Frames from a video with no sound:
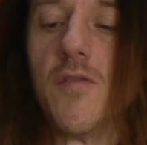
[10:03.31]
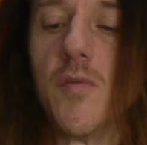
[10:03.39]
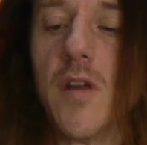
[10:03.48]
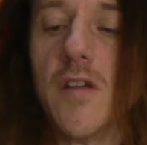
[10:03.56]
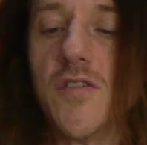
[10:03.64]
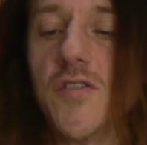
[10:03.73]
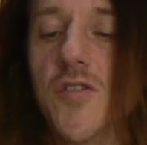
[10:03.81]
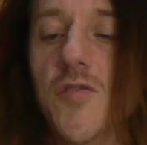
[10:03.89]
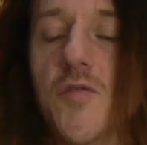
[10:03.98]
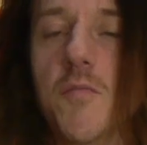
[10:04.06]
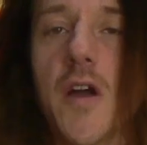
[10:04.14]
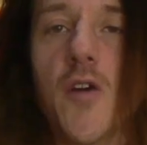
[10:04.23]
one. I just
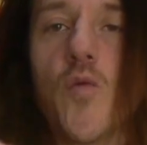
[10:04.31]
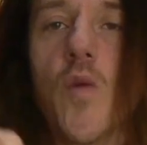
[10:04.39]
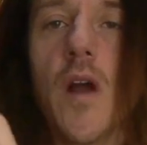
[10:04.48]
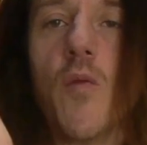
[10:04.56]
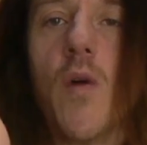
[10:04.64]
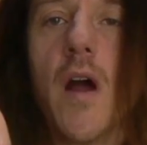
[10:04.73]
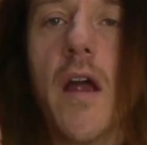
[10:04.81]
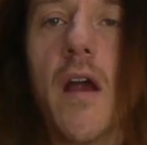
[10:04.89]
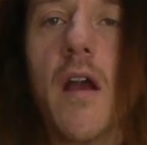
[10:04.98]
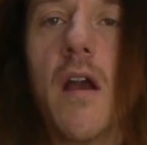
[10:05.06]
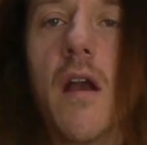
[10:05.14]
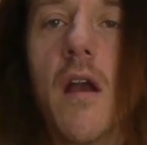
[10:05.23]
used my own white
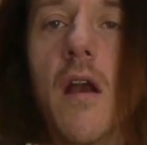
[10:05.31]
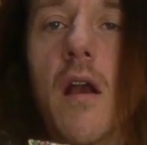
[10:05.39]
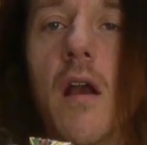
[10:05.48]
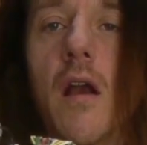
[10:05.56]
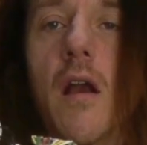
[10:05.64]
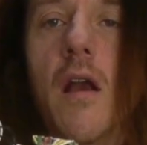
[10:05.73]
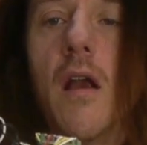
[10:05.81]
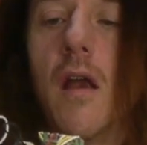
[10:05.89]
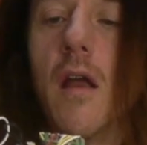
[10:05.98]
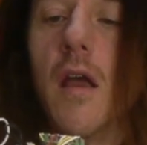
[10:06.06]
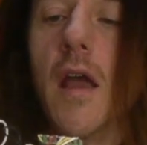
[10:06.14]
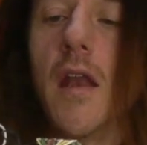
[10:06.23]
wire.
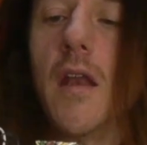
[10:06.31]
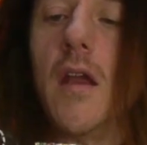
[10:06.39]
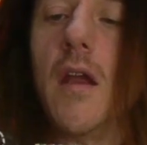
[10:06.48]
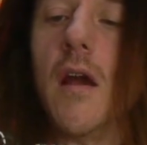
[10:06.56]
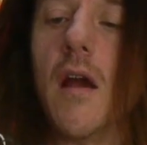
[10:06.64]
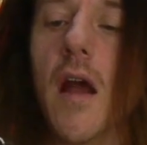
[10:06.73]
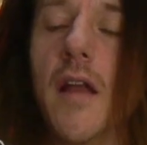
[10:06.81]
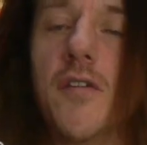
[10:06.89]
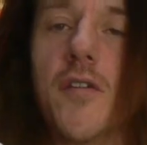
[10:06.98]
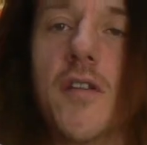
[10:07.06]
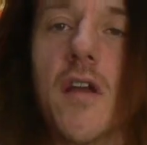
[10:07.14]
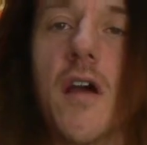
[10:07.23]
And in here, I
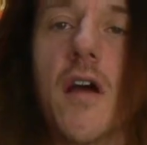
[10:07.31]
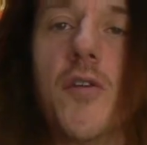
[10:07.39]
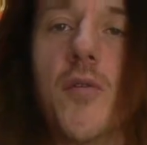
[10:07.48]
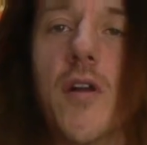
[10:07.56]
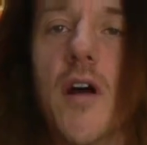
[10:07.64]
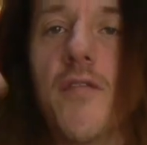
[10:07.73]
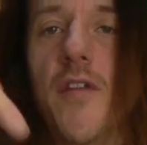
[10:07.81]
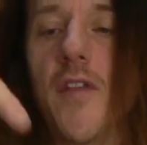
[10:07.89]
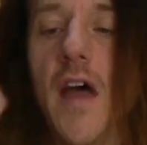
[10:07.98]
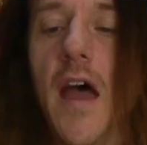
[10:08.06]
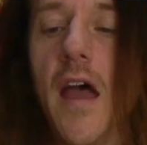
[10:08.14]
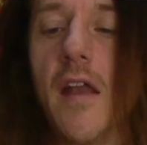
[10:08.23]
took the conduit off of
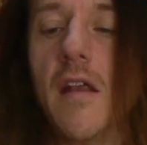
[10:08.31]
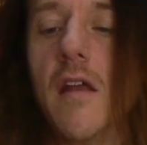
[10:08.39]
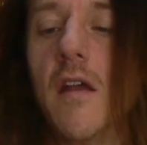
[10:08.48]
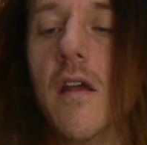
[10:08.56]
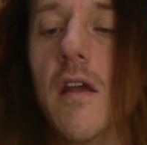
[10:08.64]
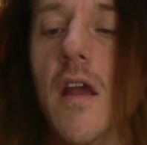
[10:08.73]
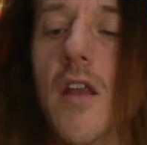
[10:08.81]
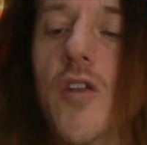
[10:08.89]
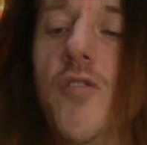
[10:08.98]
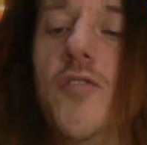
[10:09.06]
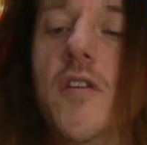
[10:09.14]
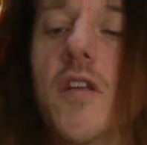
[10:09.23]
that and
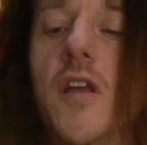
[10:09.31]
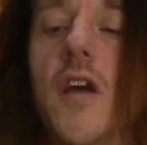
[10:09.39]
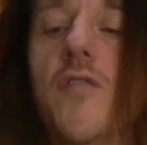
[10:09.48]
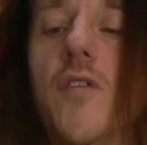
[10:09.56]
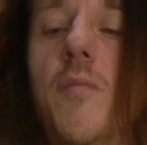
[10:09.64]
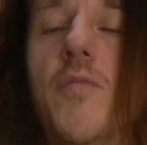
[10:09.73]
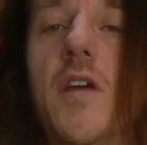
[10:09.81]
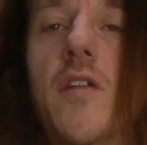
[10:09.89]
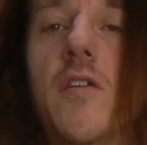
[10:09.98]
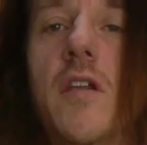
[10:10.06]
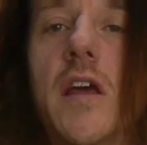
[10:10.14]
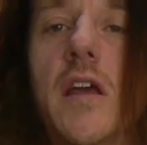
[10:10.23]
used it to cover up the other
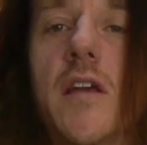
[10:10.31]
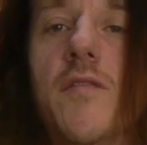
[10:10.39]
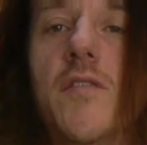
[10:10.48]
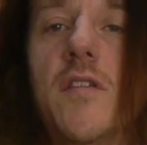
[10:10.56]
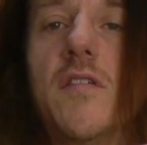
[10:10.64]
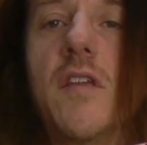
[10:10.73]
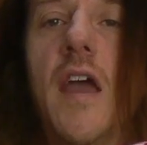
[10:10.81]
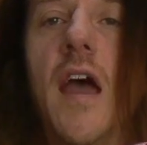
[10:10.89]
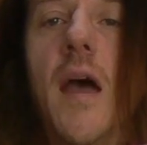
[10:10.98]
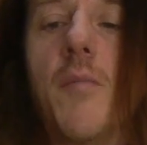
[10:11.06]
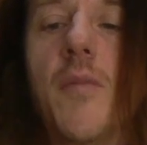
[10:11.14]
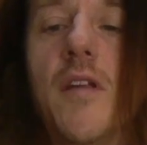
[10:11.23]
leg of this
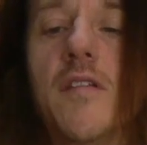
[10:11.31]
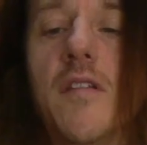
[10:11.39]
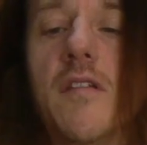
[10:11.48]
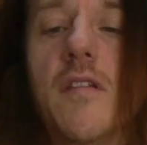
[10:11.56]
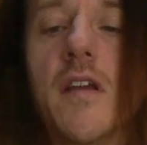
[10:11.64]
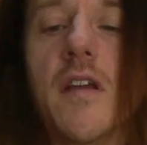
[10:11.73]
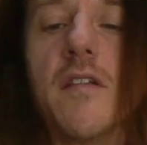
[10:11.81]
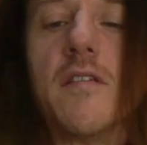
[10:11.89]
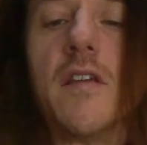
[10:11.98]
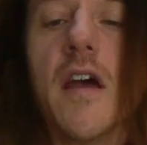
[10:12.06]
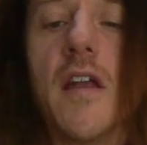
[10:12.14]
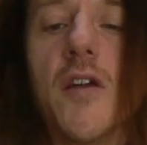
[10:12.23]
cap, because this leg has
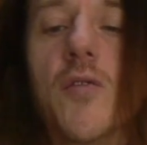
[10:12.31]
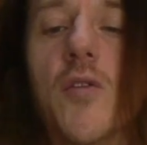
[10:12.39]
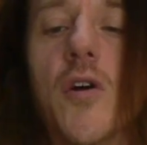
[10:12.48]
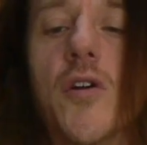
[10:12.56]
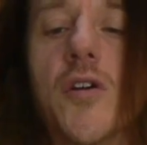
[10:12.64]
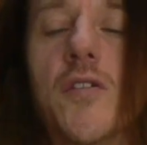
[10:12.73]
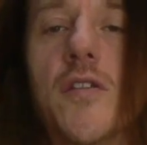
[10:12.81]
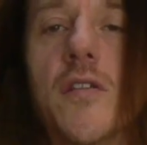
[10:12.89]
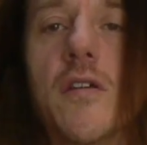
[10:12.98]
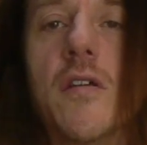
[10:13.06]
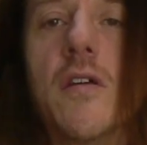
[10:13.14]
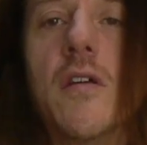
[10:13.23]
got to go longer
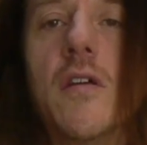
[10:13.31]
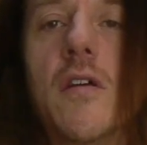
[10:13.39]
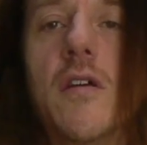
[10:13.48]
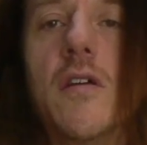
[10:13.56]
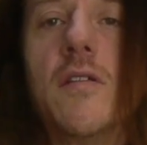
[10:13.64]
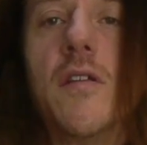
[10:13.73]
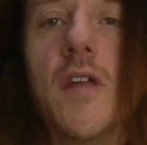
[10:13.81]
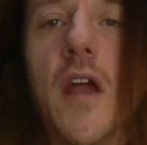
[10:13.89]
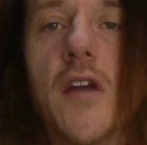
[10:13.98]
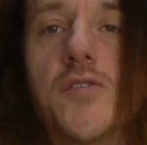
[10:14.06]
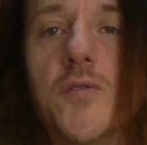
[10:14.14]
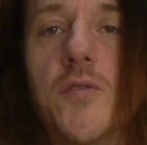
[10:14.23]
to the
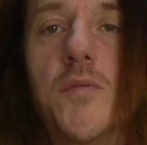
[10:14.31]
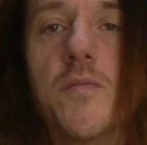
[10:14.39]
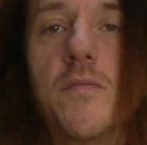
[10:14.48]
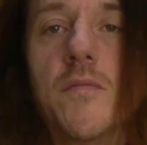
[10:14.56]
actual